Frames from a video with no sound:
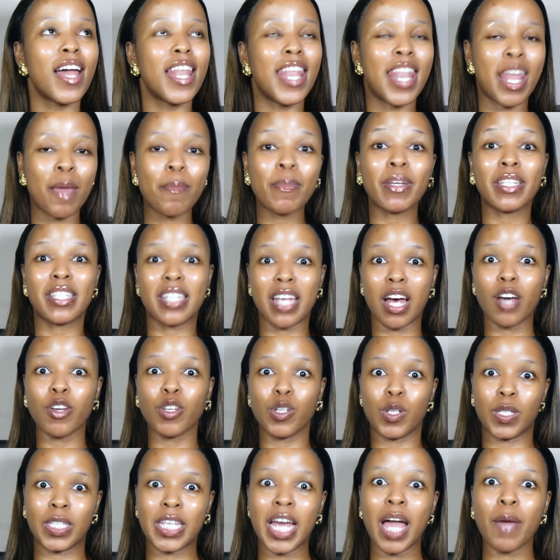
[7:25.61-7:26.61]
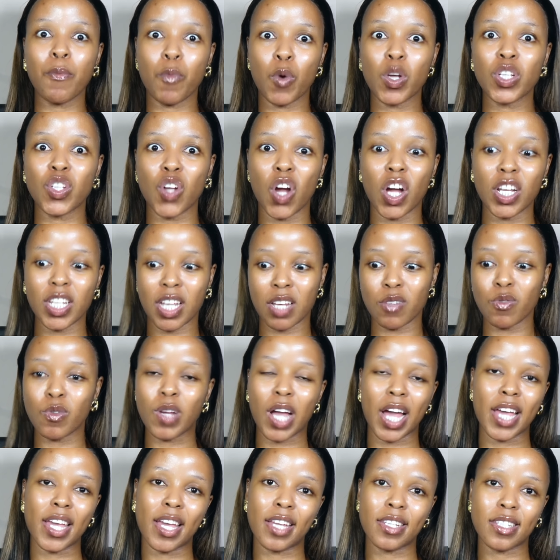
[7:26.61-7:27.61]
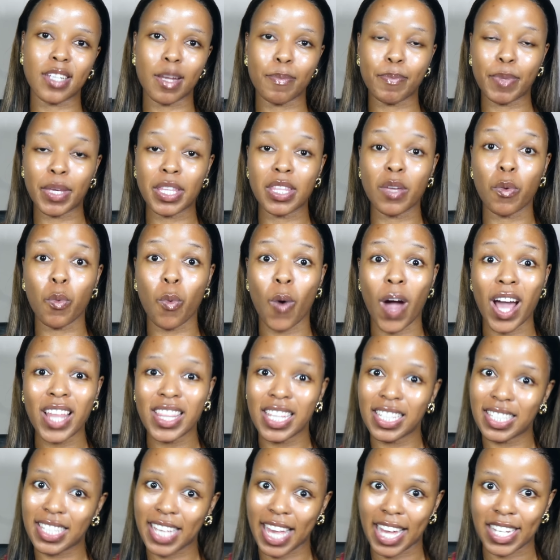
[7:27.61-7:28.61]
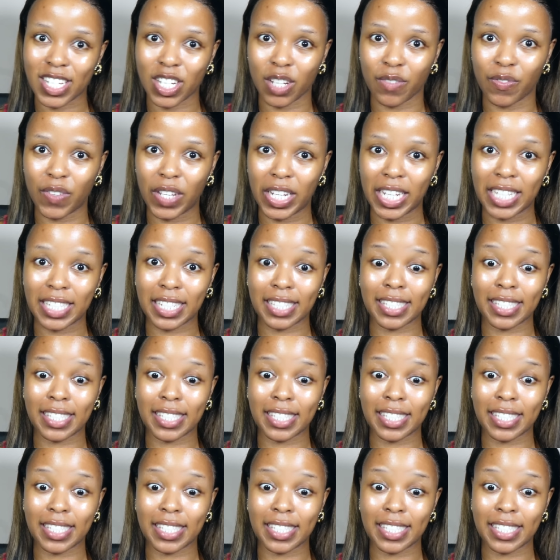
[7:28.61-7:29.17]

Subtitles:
Let me tell you, time went on and the guy ended up being the one that's catching feelings.